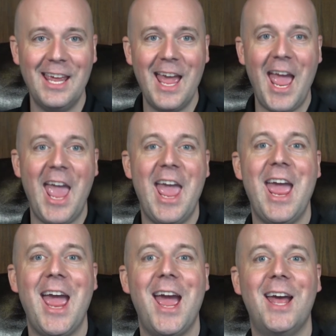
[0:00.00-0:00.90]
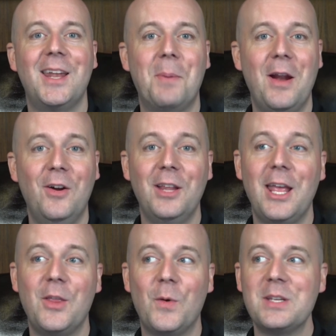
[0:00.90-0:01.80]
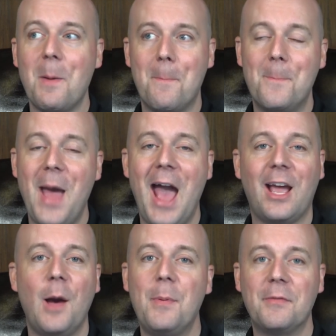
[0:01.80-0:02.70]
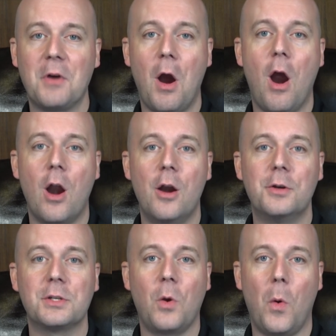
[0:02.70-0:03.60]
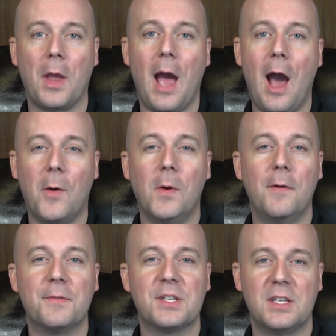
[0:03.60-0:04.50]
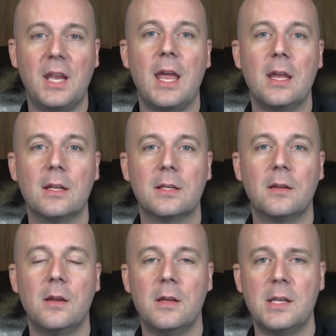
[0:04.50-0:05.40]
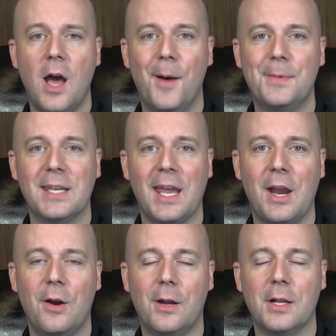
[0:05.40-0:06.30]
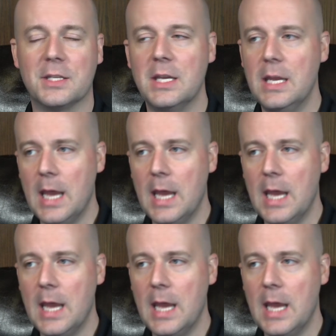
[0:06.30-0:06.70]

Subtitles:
And apparently there was a backup of cars going out of state to get haircuts.